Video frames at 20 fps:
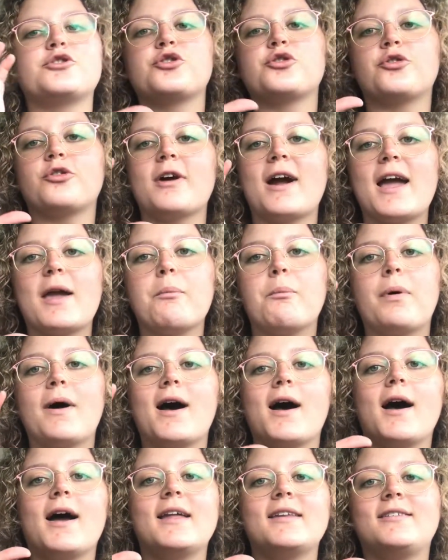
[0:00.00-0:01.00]

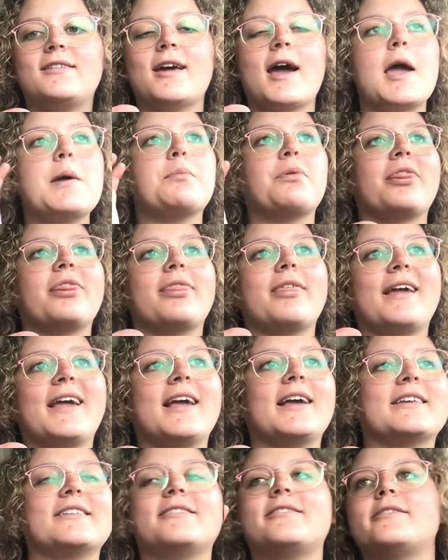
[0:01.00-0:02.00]
tripod type
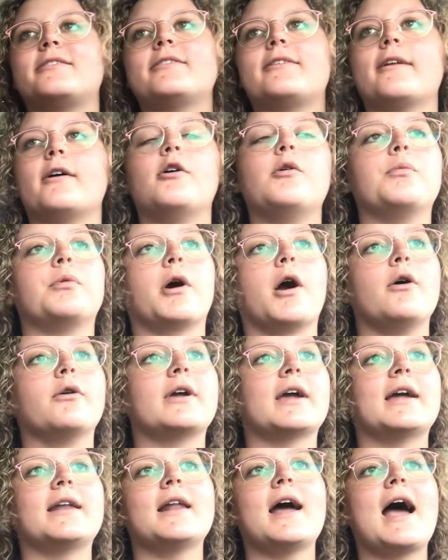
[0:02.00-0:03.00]
thing is still
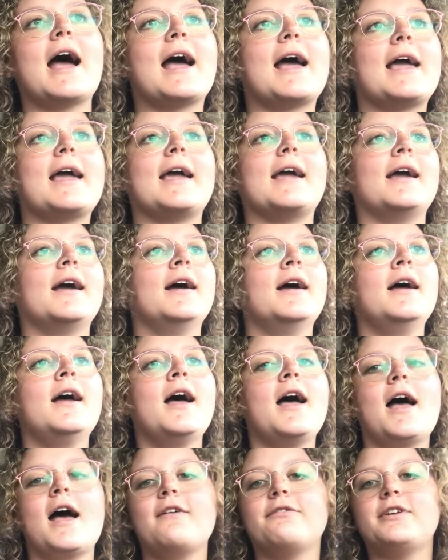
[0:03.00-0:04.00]
broken. I
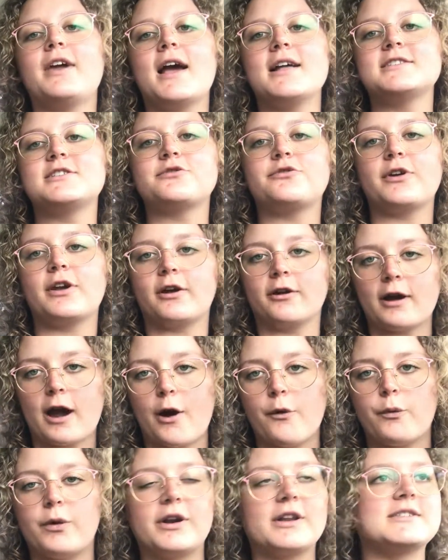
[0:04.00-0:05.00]
have yet to figure
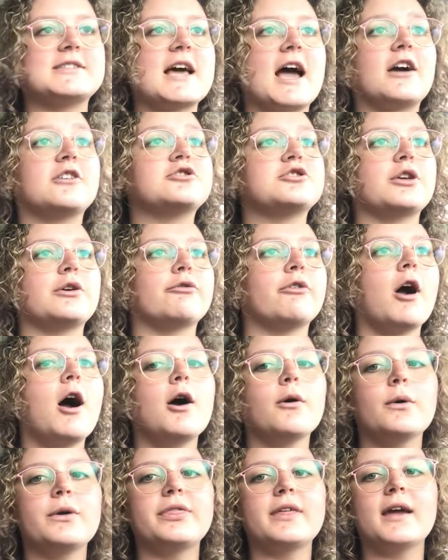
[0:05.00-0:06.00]
out what is actually
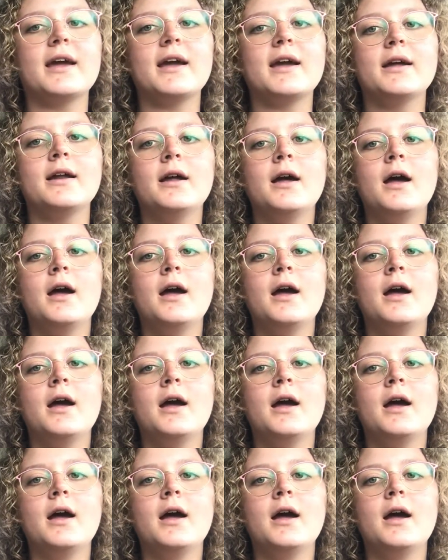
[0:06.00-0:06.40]
wrong with it.